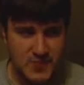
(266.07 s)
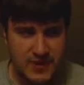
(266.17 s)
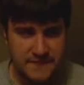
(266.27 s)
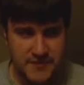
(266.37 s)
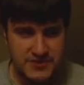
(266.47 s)
when
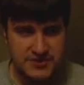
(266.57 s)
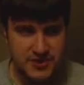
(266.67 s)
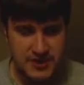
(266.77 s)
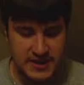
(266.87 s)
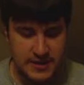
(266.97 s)
I first
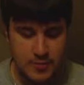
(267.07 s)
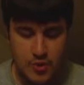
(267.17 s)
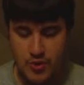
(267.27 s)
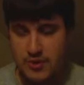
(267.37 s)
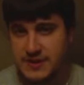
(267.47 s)
started getting
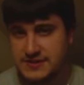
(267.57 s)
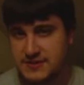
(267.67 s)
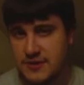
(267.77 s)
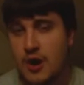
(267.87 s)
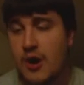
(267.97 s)
more
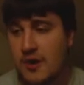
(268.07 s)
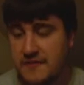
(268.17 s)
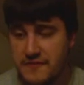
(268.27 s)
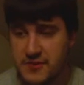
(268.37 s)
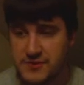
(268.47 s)
into the
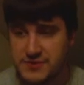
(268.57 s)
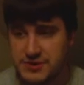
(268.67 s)
horror films,